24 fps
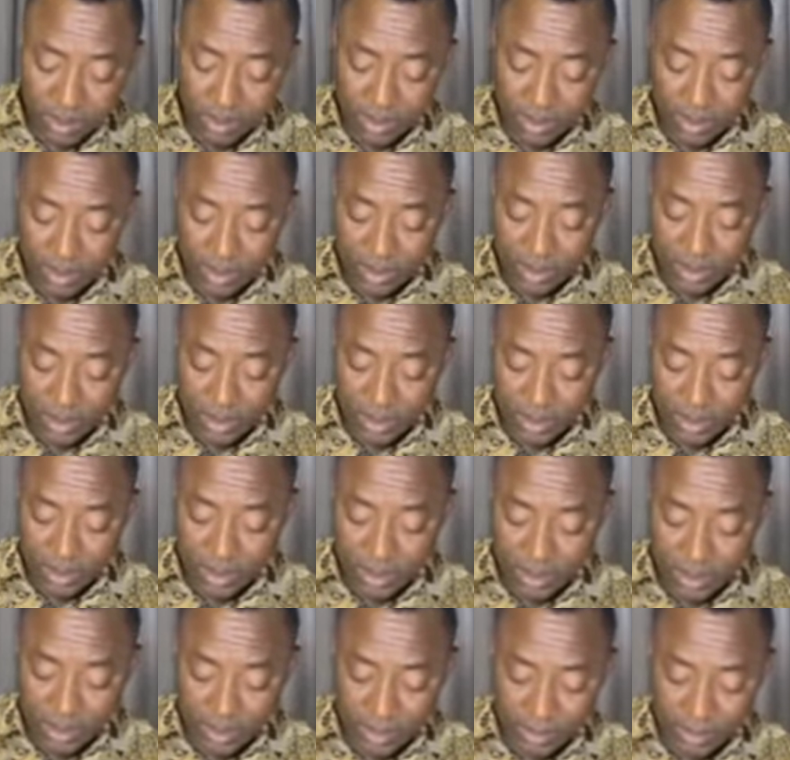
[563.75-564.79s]
Said
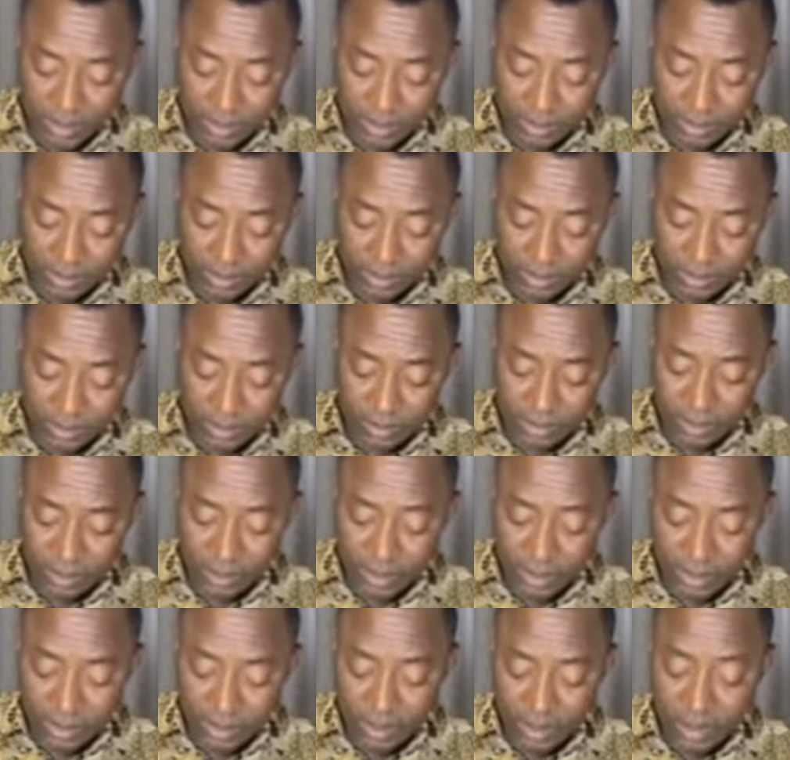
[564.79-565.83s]

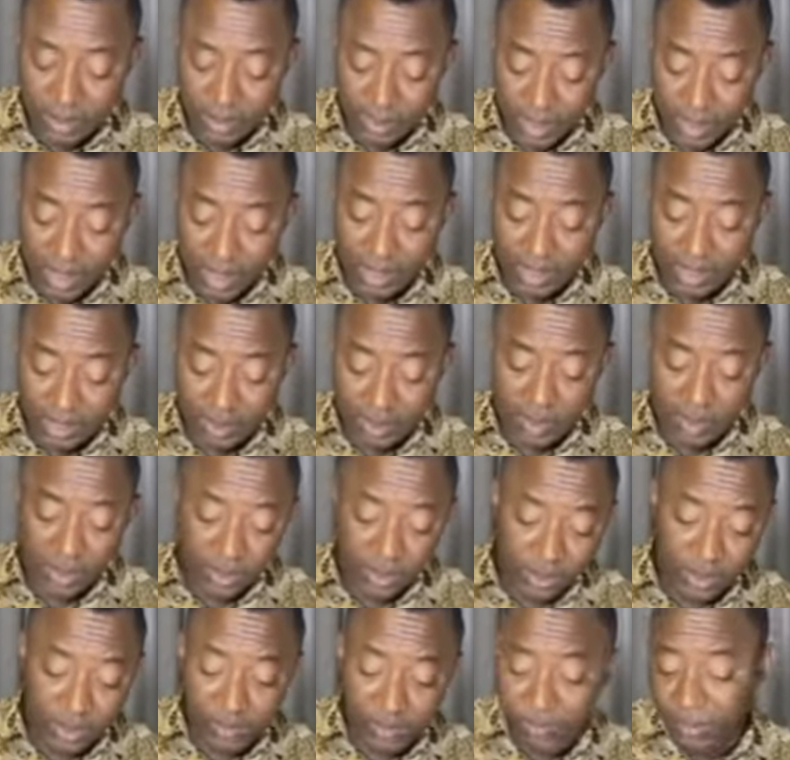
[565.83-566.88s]
there's a 10K
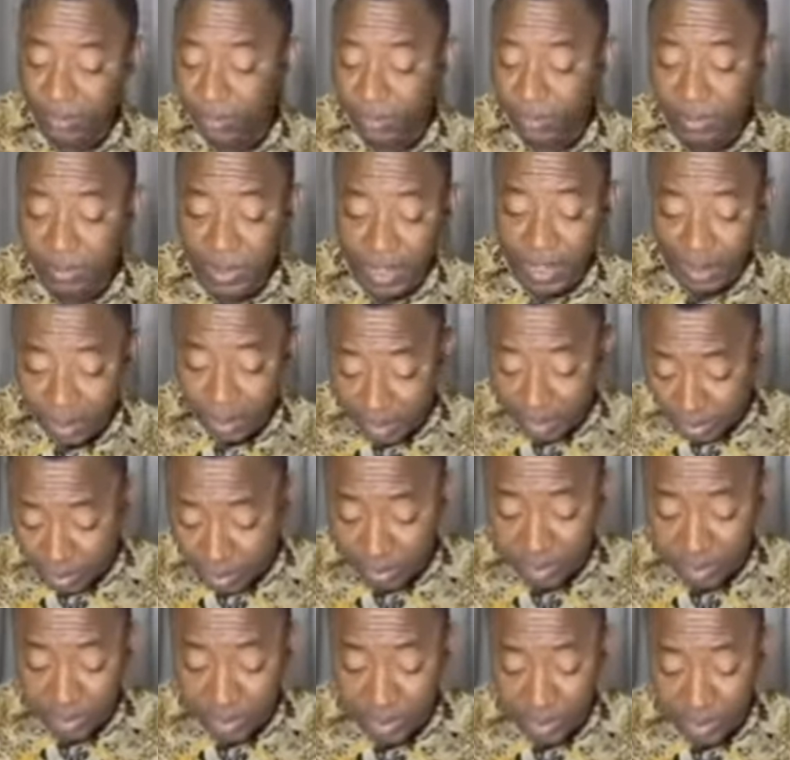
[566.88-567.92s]
donation from an
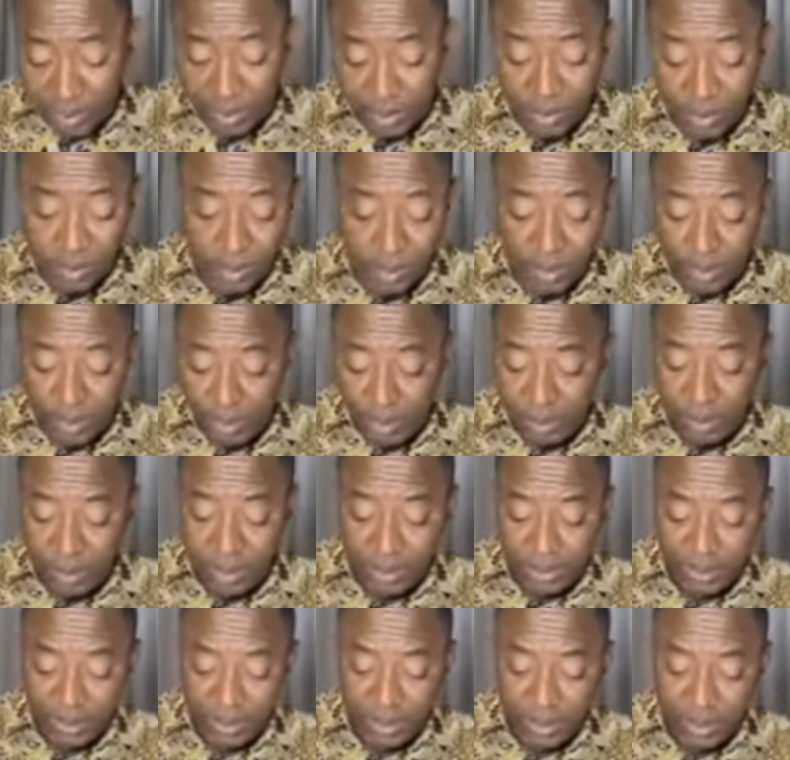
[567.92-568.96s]
anonymous donor, so don't
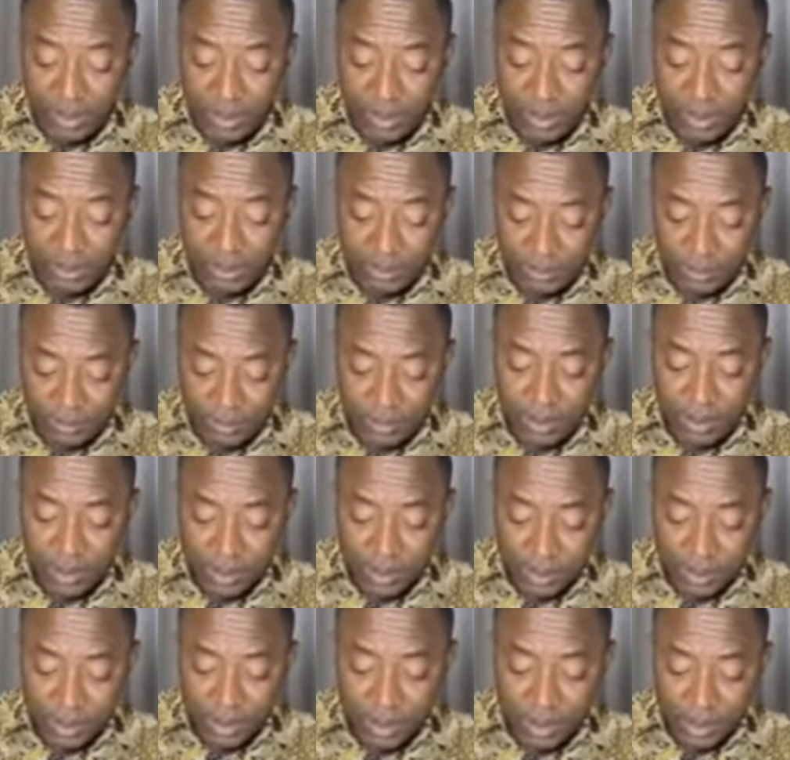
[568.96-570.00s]
mention my name.
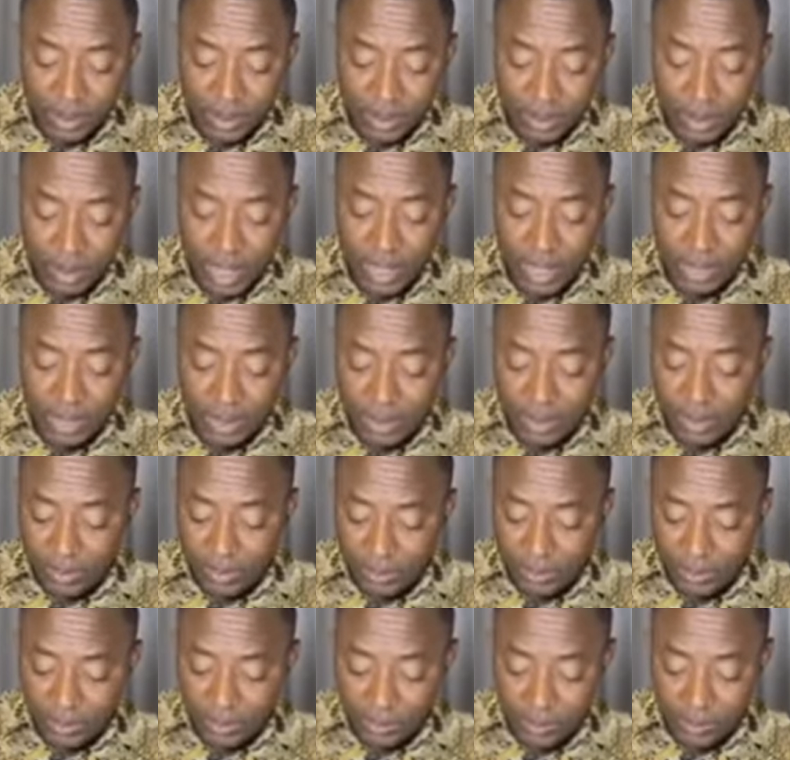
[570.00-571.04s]
Thank
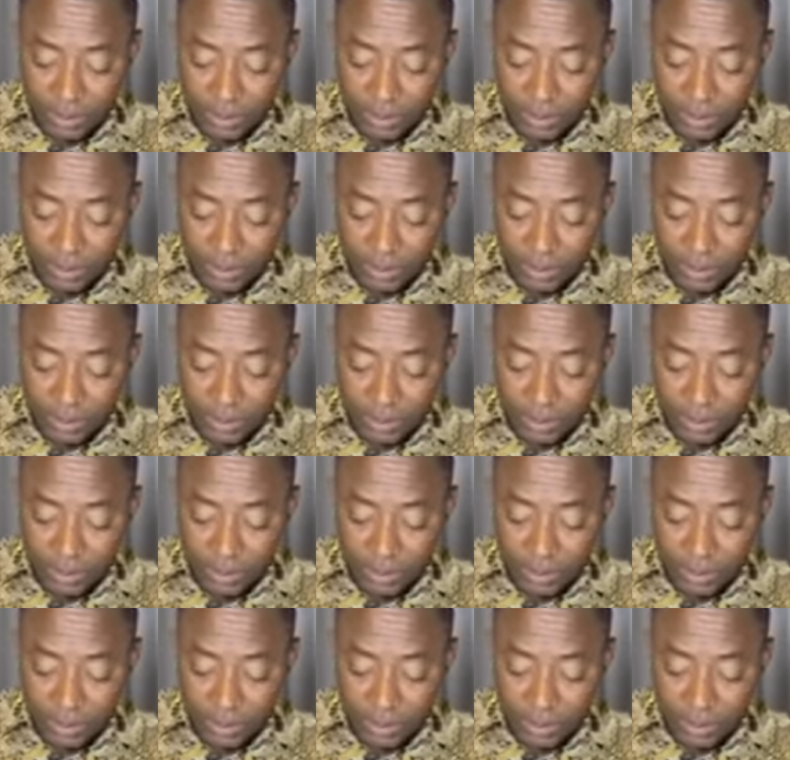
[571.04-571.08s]
you.